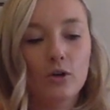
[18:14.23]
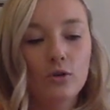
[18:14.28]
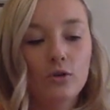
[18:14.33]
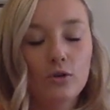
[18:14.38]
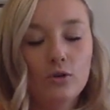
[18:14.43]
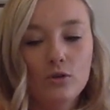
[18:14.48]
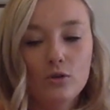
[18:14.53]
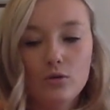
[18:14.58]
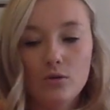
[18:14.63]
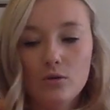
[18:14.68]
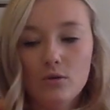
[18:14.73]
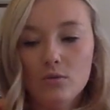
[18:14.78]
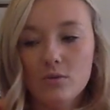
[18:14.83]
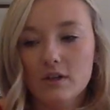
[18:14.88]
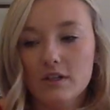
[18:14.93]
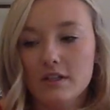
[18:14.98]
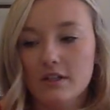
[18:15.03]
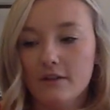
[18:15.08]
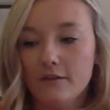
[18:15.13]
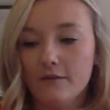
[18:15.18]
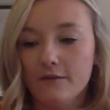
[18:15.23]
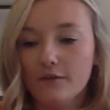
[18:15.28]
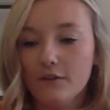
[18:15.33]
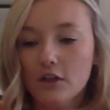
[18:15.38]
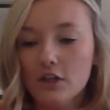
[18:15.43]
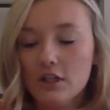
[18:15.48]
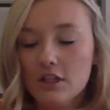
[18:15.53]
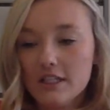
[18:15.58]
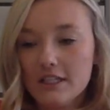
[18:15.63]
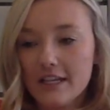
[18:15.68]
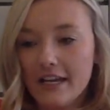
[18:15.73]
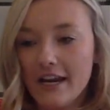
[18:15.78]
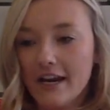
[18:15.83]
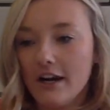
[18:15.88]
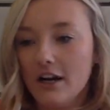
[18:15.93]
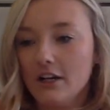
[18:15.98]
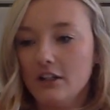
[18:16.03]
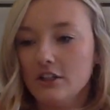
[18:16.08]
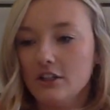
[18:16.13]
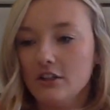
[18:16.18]
Who was the first
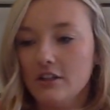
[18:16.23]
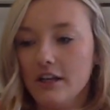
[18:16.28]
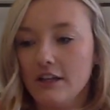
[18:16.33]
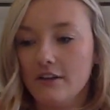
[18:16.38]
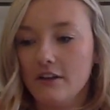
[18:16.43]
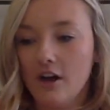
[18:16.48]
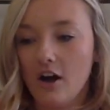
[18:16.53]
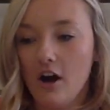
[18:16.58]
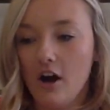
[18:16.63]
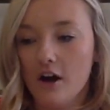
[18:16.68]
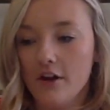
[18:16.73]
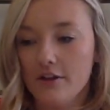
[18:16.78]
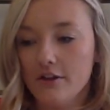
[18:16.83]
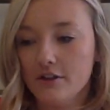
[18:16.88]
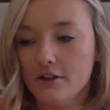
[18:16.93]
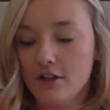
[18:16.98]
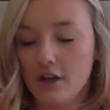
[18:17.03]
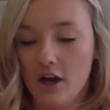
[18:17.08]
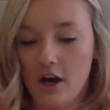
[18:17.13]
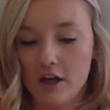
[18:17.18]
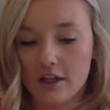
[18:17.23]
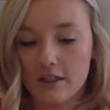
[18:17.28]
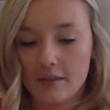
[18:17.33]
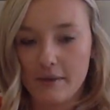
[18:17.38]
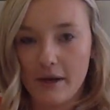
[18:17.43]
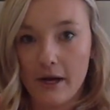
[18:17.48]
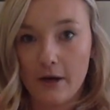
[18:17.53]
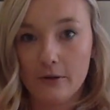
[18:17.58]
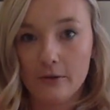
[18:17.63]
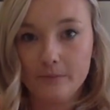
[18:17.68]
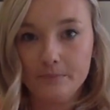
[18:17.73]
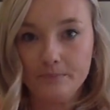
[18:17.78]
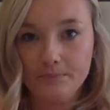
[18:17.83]
character that the author talked about?